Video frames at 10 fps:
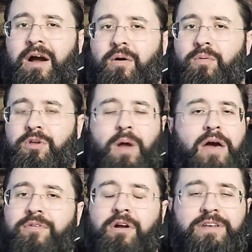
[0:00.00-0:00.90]
you
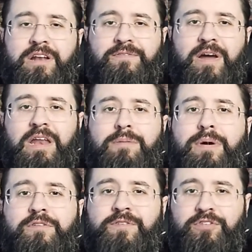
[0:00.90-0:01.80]
haven't identified any
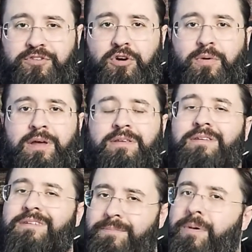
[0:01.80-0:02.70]
benefit to it,
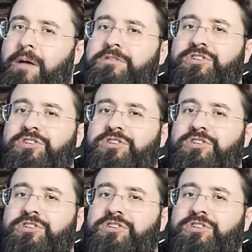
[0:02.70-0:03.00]
you probably should